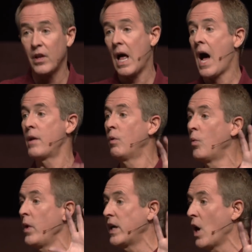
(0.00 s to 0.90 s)
the line,
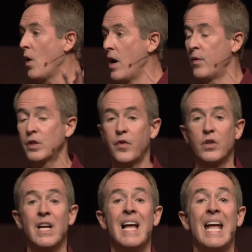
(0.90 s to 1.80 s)
when we go others
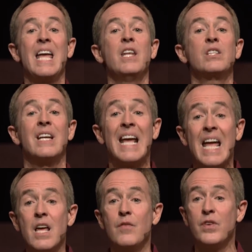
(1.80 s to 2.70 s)
first, it is an
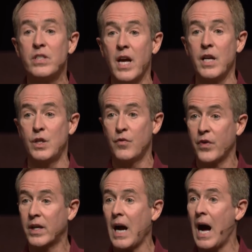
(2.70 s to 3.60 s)
invitation
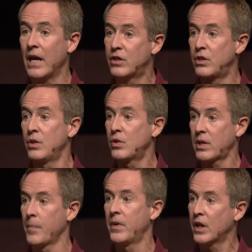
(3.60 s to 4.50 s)
for God to do
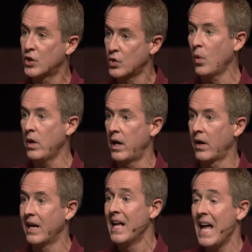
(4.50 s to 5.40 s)
something extraordinary